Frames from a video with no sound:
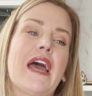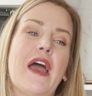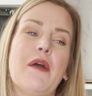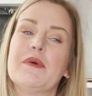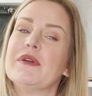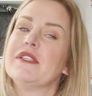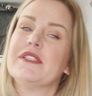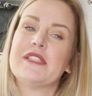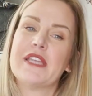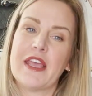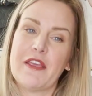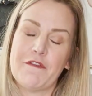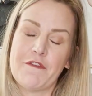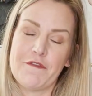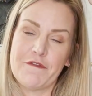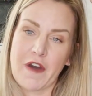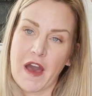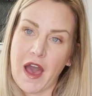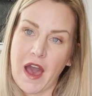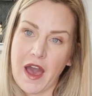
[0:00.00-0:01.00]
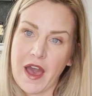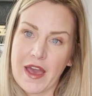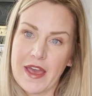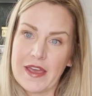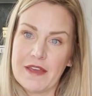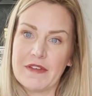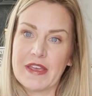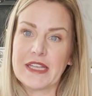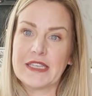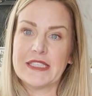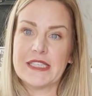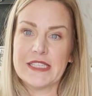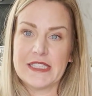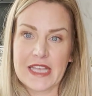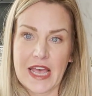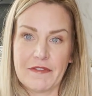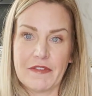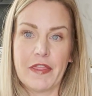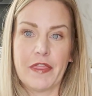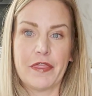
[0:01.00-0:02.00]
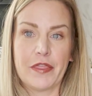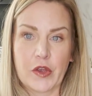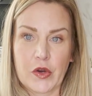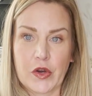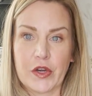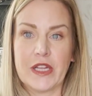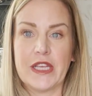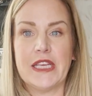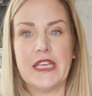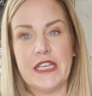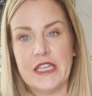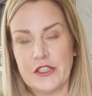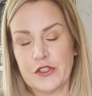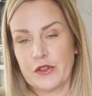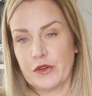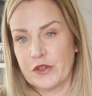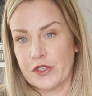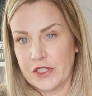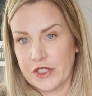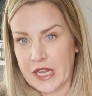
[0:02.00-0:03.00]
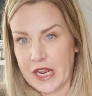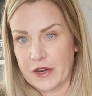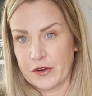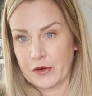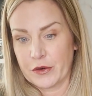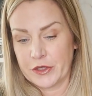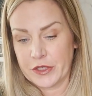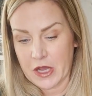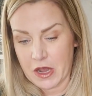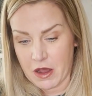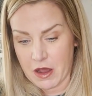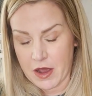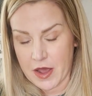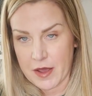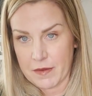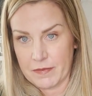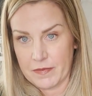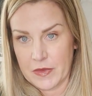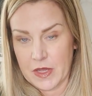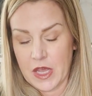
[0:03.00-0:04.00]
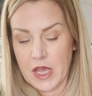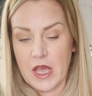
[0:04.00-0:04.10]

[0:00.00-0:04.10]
I would say, 5 and 7:30 Eastern Standard Time.